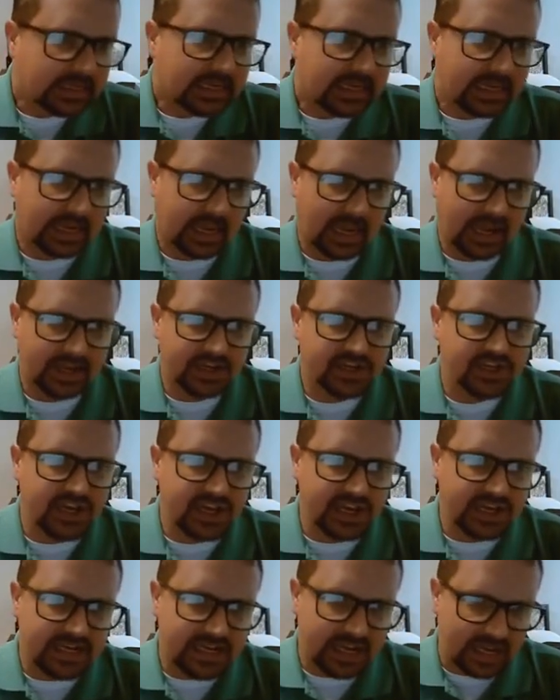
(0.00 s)
And
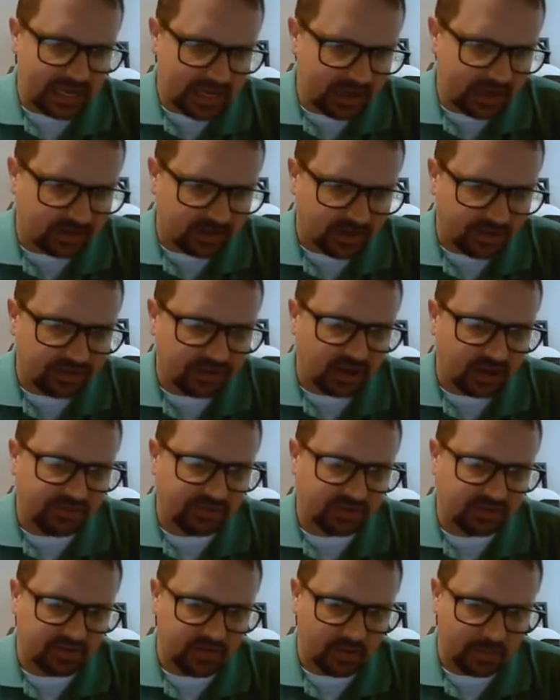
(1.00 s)
IgD is on the
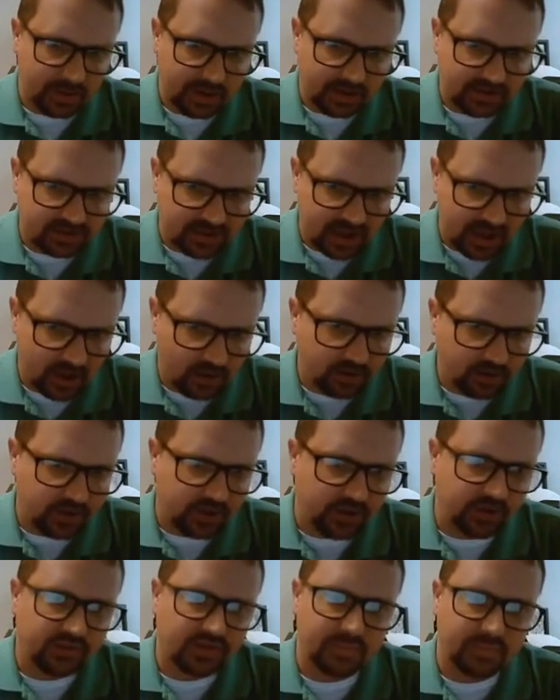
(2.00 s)
surface of a B cell
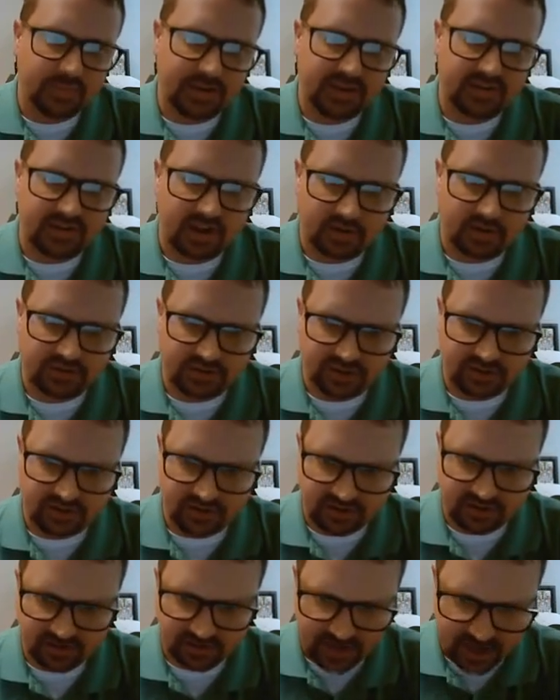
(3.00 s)
used in B cell
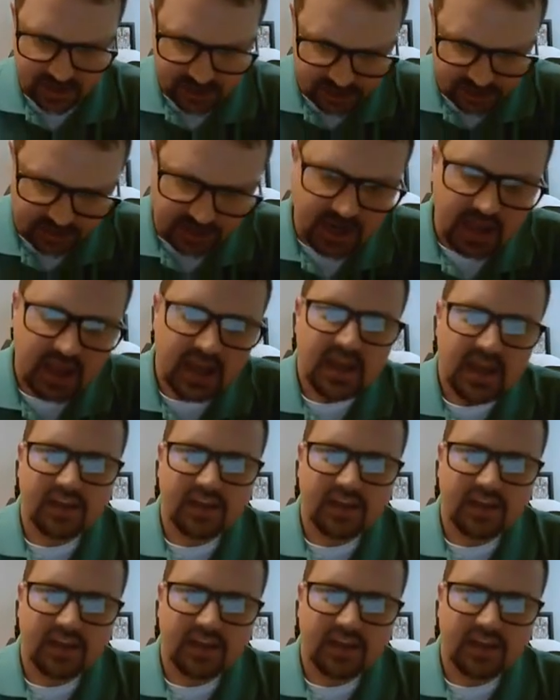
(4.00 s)
sensitization.